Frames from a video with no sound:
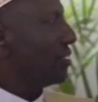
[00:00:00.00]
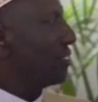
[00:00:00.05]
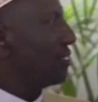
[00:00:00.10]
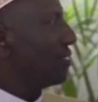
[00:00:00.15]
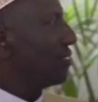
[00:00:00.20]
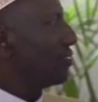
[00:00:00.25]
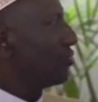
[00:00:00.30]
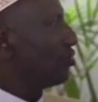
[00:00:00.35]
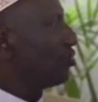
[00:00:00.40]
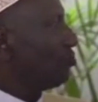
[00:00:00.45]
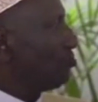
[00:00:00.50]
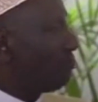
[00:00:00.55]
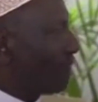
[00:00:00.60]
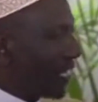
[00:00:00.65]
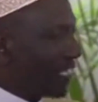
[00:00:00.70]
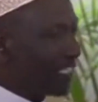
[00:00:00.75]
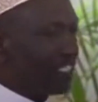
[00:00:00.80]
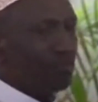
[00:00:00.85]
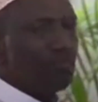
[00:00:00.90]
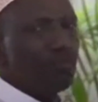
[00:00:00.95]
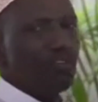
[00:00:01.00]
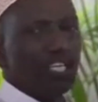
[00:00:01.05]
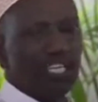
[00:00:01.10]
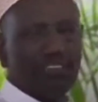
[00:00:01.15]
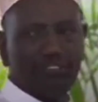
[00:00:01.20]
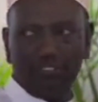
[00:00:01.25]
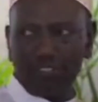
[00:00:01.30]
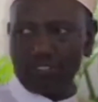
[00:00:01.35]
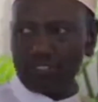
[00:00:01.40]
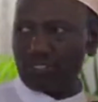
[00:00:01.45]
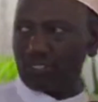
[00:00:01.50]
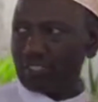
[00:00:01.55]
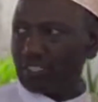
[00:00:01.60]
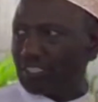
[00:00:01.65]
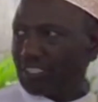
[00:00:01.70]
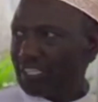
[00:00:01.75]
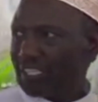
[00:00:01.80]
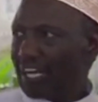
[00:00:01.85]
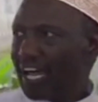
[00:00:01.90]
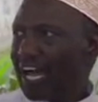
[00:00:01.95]
to manageable levels,
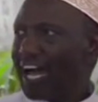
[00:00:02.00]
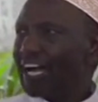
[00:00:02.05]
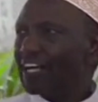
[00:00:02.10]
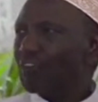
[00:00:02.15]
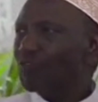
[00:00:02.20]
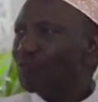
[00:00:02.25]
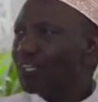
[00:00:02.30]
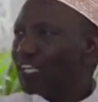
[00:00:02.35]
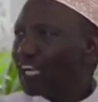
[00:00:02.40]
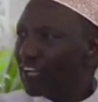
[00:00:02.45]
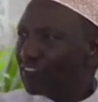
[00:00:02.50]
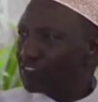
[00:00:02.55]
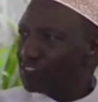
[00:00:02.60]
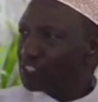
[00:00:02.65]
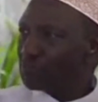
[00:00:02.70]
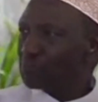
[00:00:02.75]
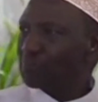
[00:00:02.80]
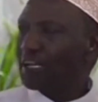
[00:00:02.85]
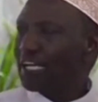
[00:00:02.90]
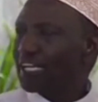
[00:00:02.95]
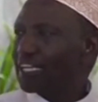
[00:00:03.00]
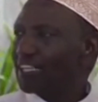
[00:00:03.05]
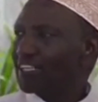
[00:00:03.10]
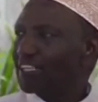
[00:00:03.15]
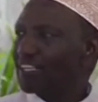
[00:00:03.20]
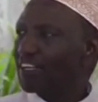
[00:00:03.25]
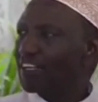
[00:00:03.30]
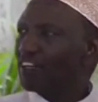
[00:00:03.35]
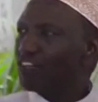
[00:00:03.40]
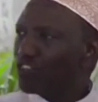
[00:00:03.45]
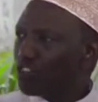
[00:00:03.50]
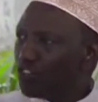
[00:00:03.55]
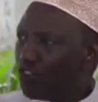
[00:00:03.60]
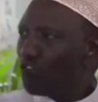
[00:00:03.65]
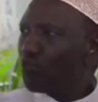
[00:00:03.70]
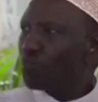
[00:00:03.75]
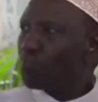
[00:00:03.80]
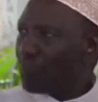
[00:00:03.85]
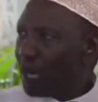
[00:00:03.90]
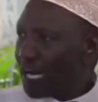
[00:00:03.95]
and we have spent no
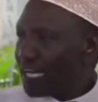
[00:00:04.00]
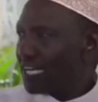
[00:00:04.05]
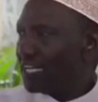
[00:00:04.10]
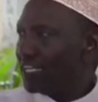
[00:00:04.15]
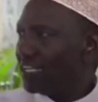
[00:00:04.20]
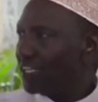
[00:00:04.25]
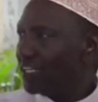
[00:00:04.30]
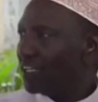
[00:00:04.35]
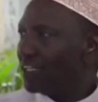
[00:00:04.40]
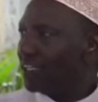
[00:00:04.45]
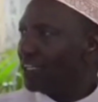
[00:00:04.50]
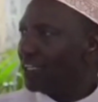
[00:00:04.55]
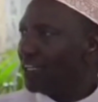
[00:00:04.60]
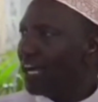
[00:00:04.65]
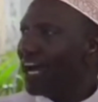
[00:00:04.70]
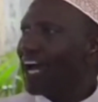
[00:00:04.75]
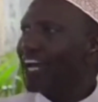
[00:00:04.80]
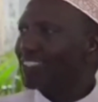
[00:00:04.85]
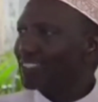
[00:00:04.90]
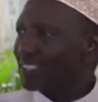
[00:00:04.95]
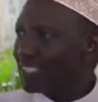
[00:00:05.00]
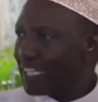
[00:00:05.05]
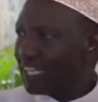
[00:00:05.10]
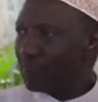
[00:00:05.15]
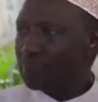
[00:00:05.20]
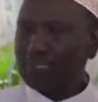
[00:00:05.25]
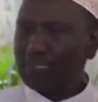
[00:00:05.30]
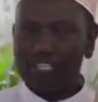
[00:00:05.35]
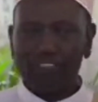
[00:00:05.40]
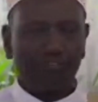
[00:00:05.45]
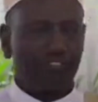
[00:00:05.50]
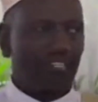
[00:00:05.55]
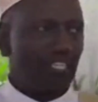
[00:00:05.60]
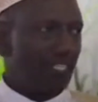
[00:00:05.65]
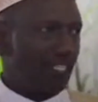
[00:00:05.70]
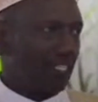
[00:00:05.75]
money as the government of Kenya.